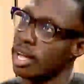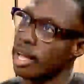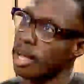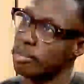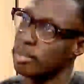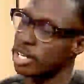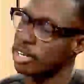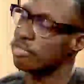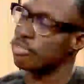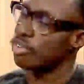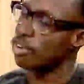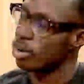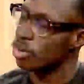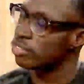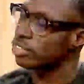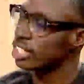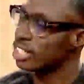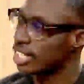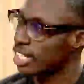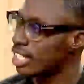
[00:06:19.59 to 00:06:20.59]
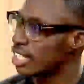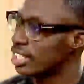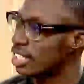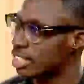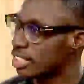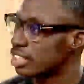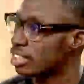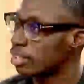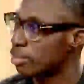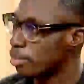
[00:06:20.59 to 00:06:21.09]
be involved in key
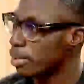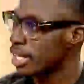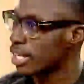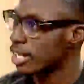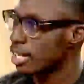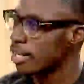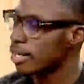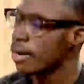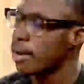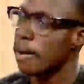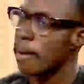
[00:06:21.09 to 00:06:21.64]
decision making,